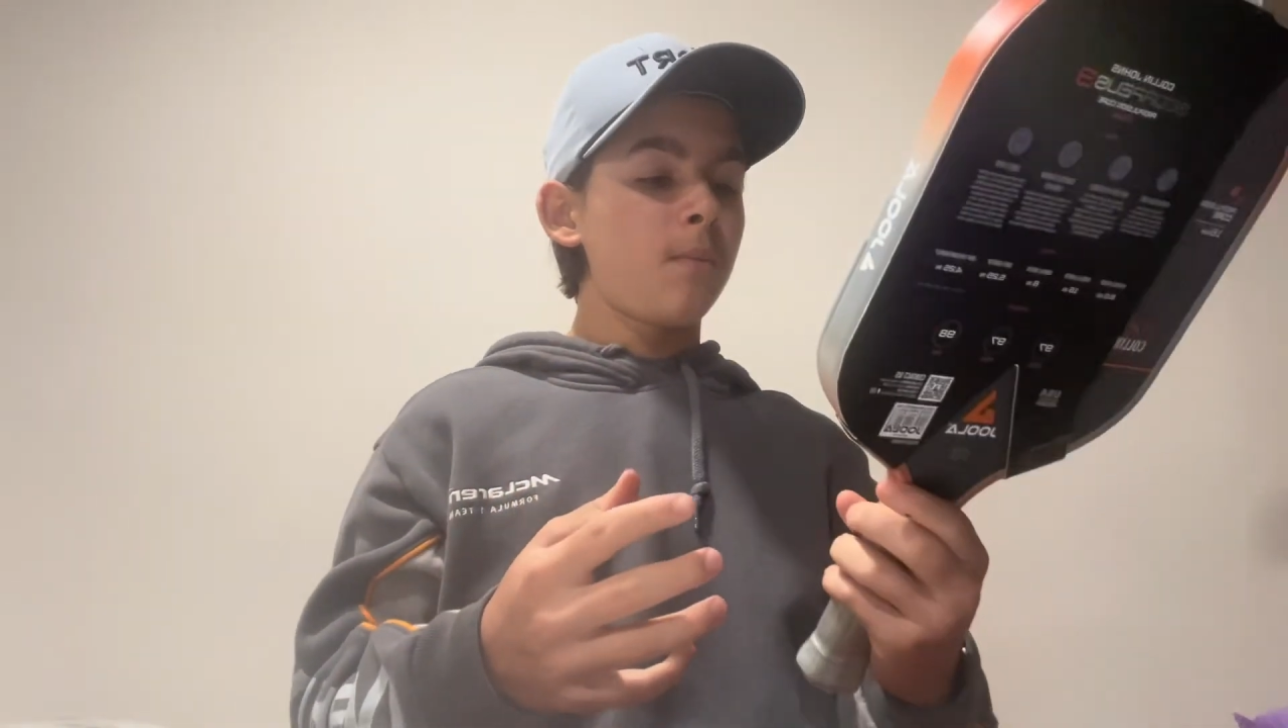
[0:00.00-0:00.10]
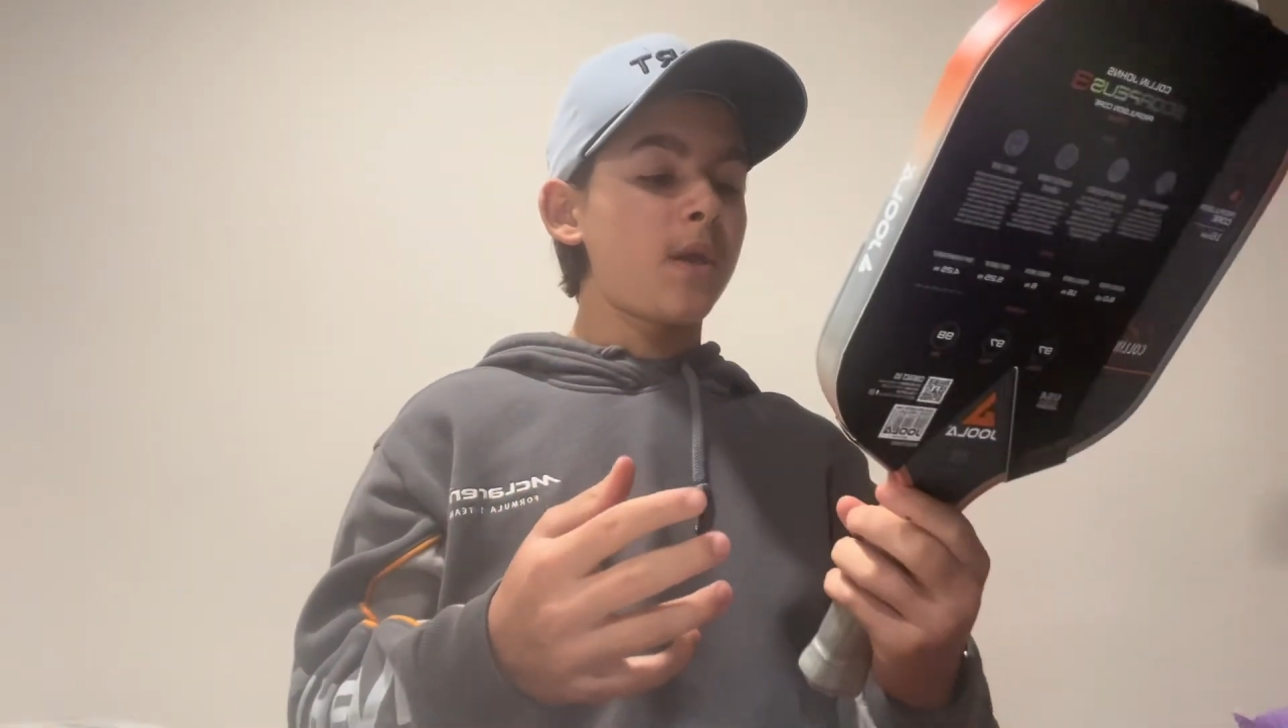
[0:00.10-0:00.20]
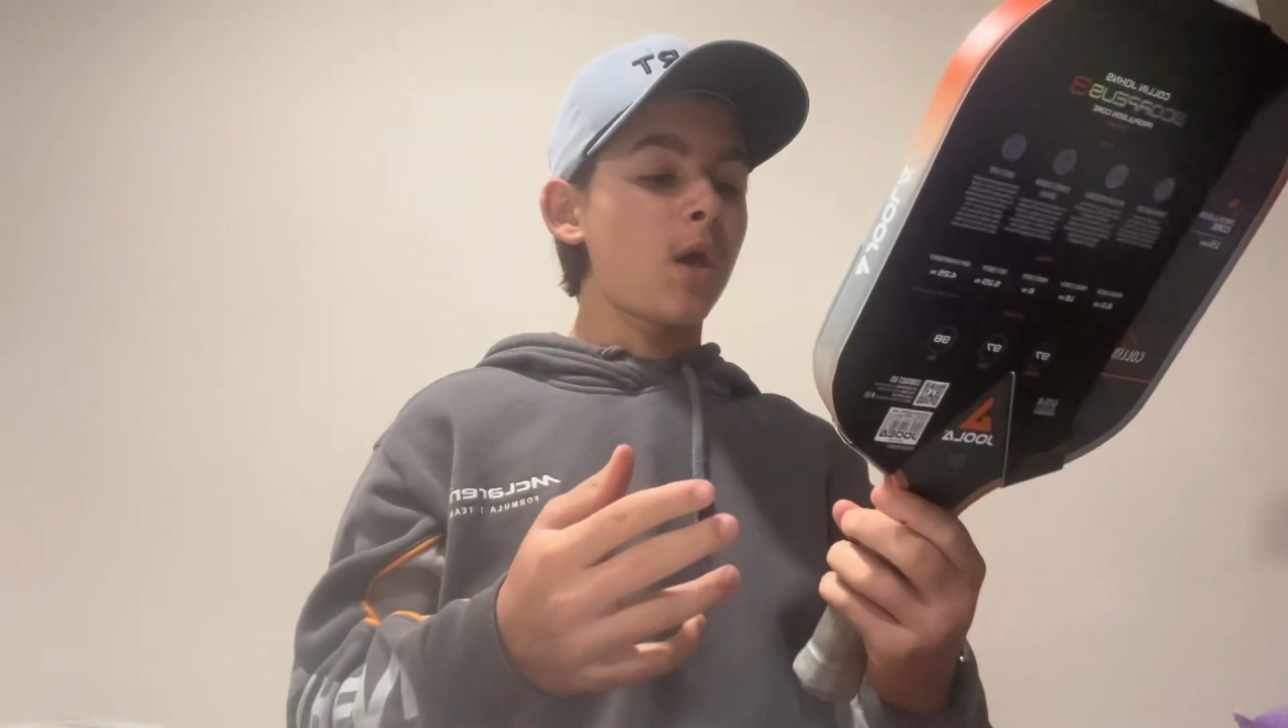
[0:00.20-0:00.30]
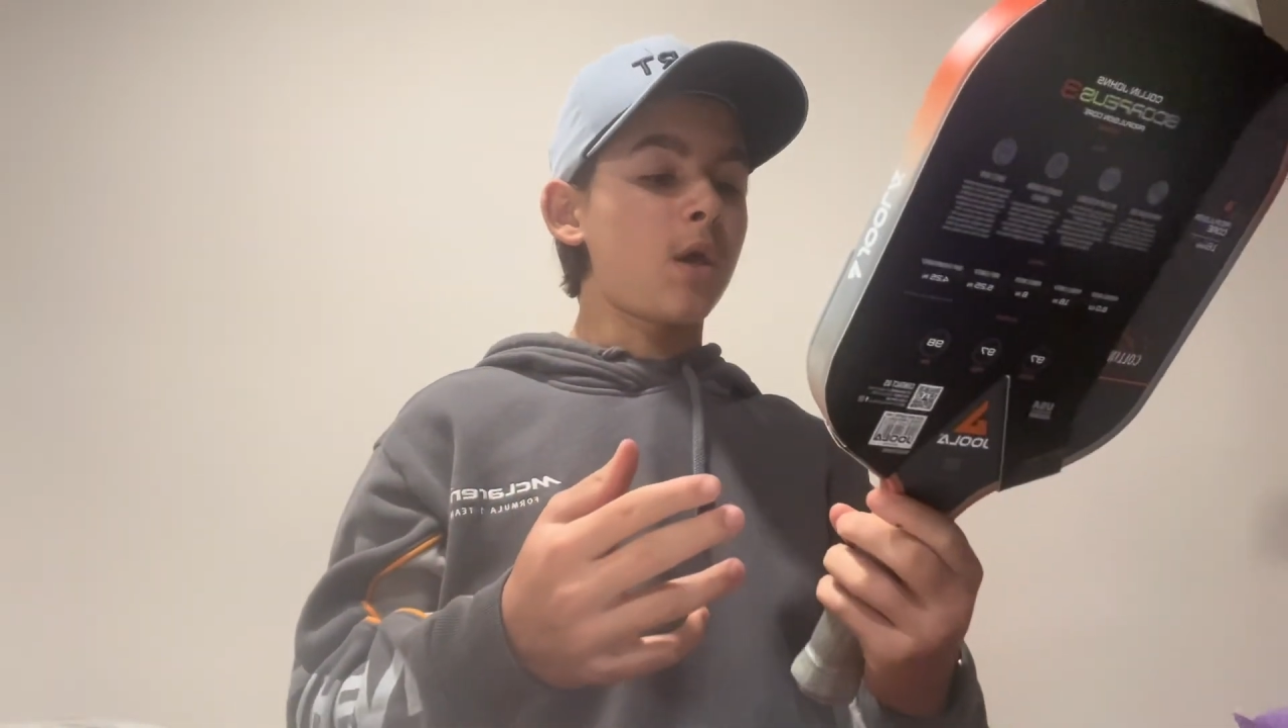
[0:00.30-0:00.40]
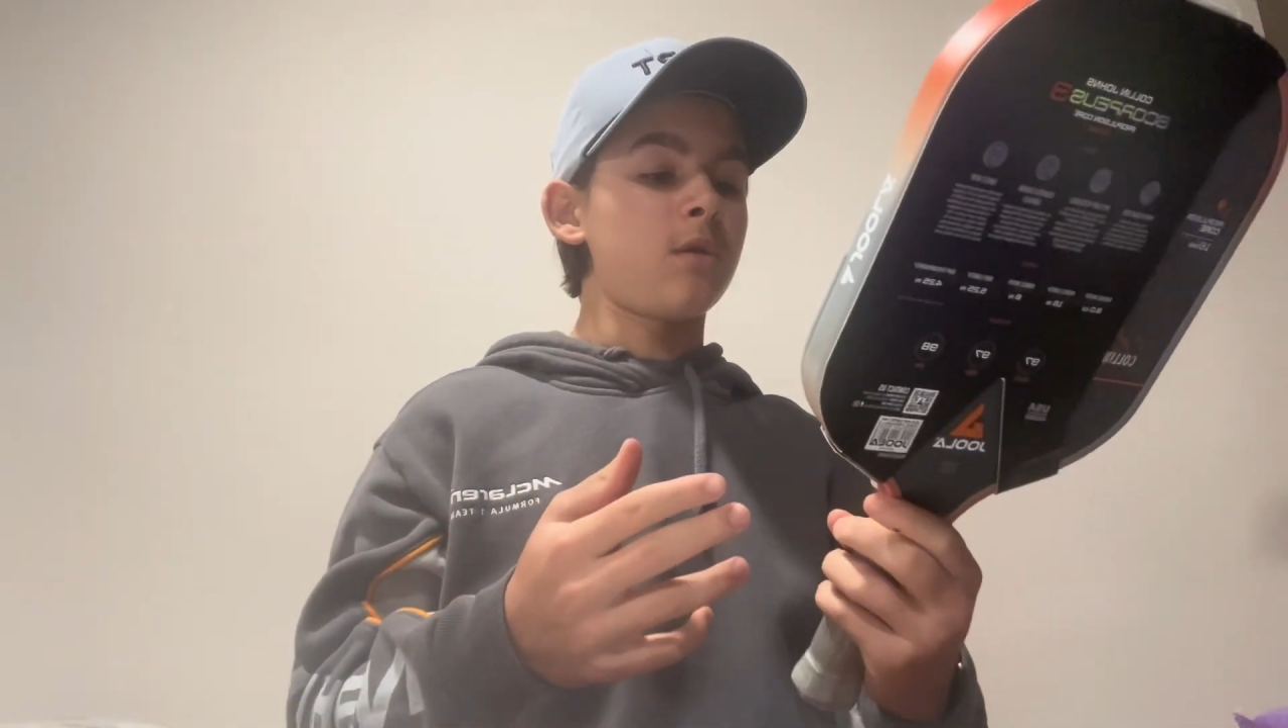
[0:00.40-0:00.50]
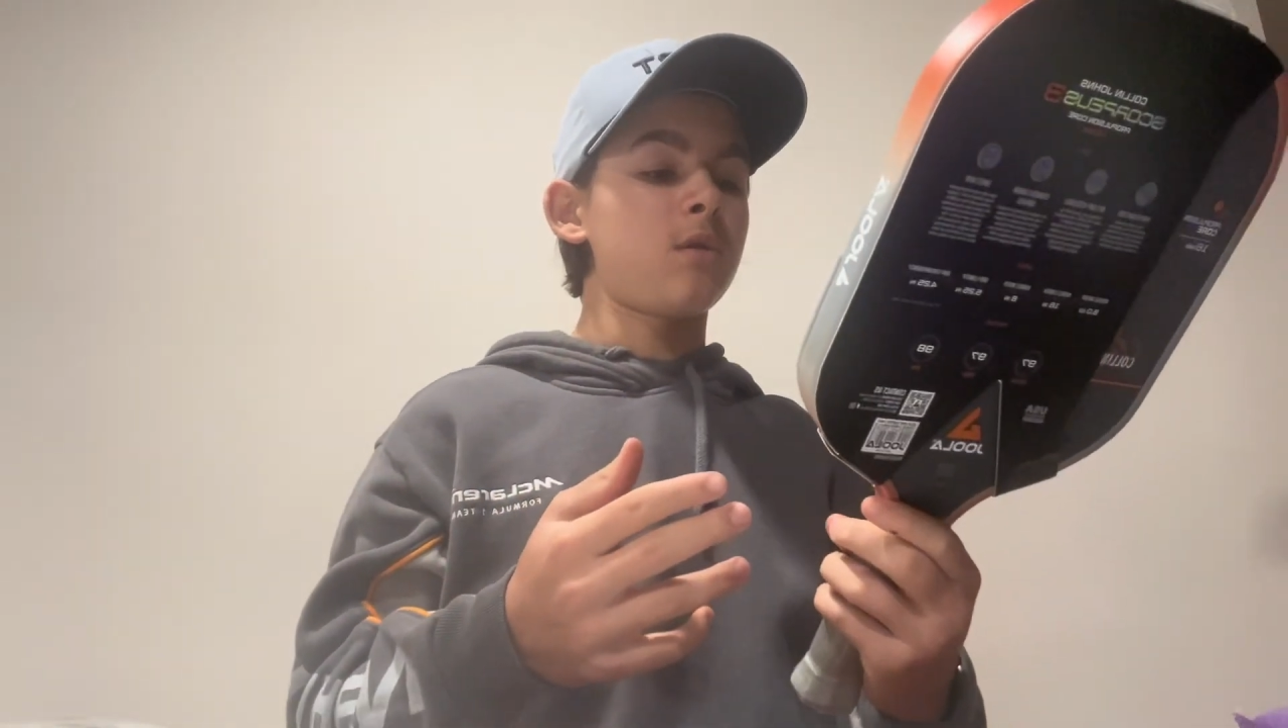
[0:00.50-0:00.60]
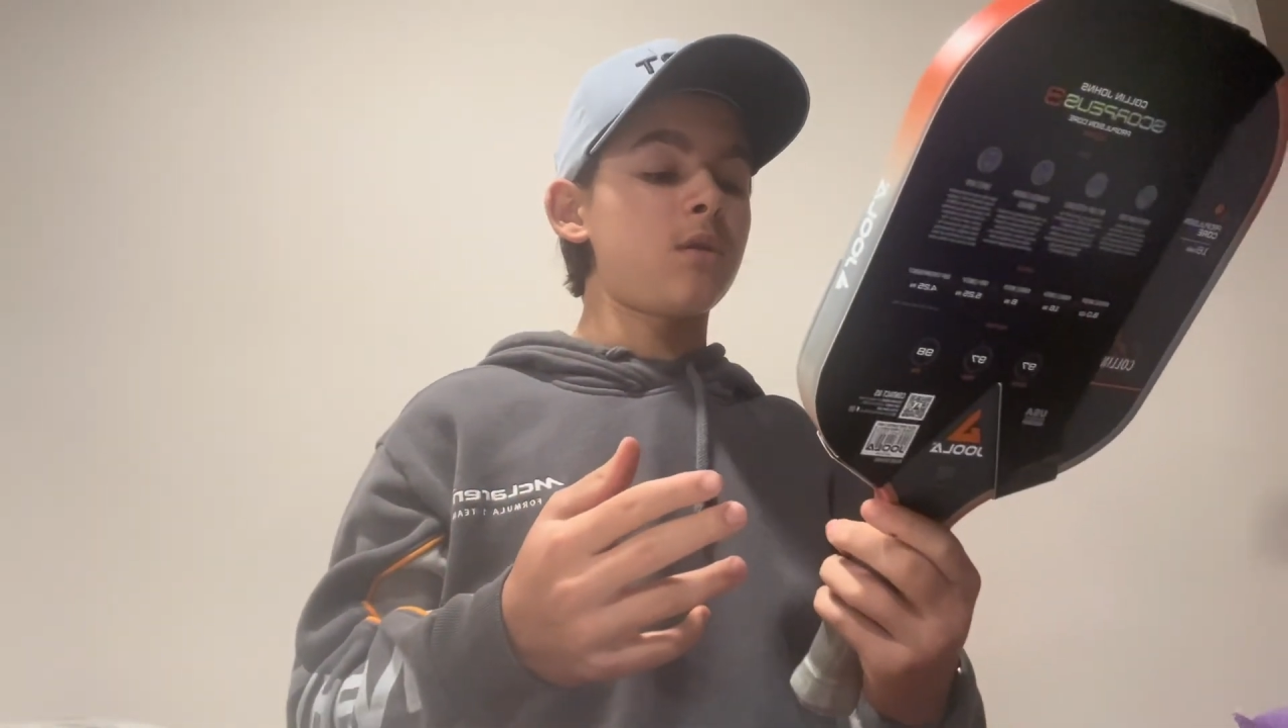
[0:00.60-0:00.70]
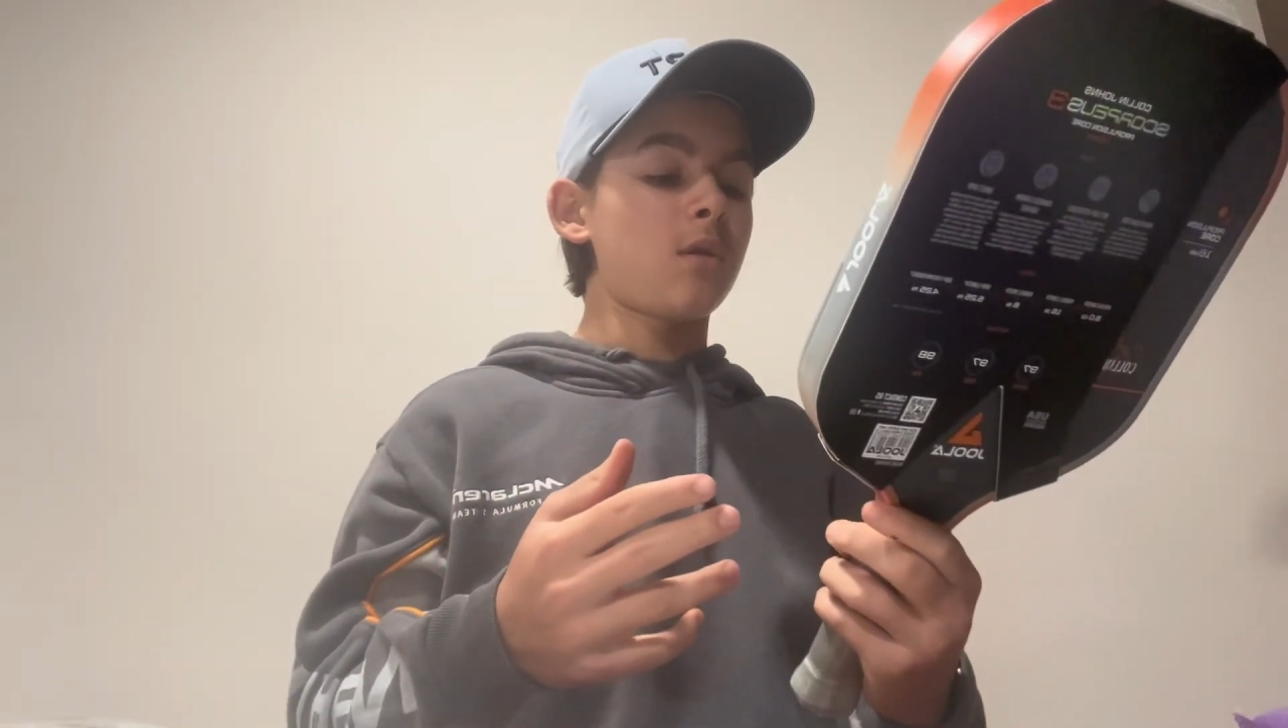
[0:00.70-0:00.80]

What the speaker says: because